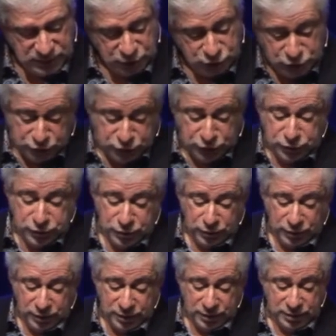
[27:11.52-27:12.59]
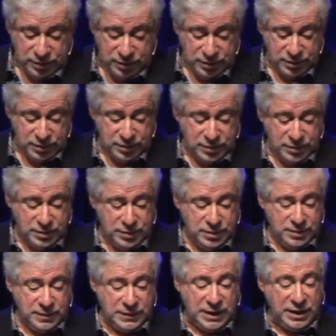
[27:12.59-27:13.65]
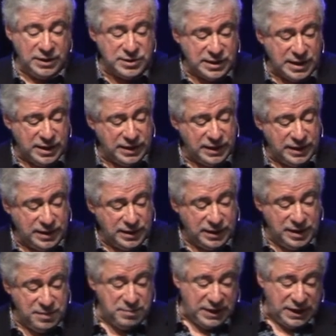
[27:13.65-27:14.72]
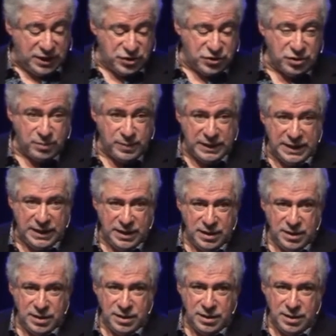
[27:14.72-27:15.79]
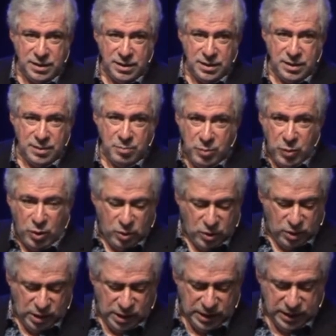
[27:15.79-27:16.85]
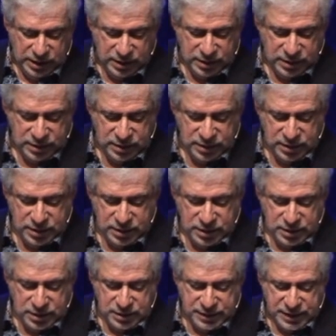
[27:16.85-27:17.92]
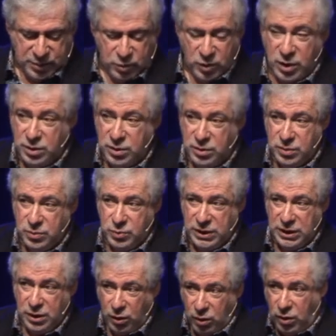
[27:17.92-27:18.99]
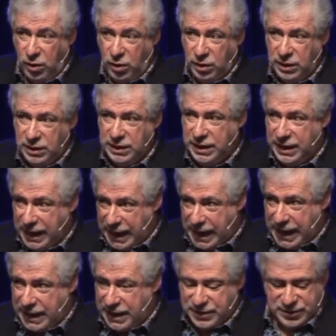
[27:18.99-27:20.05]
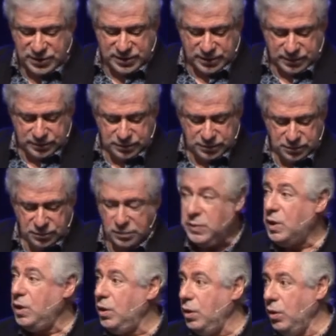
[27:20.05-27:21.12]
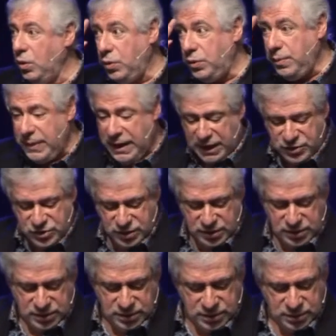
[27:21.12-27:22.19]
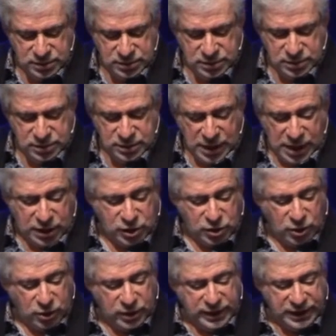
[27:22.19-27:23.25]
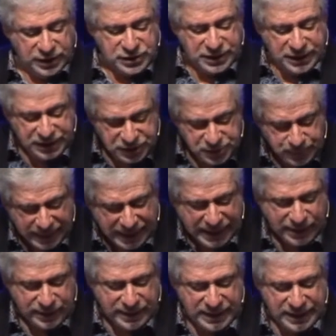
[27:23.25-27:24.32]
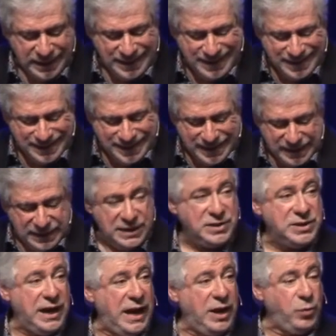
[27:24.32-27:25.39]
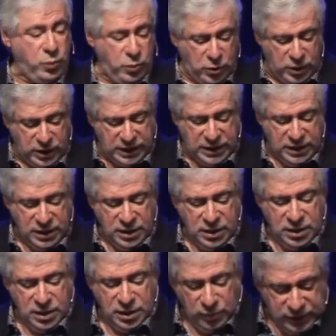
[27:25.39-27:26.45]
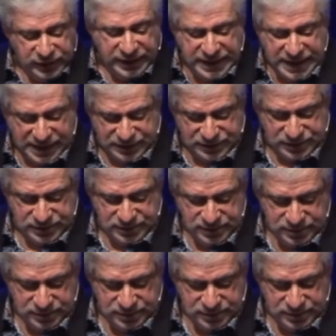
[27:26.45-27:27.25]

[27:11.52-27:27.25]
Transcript: to do, going slow here, immeasurably more than what we all ask or imagine, according to his power that is at work within us.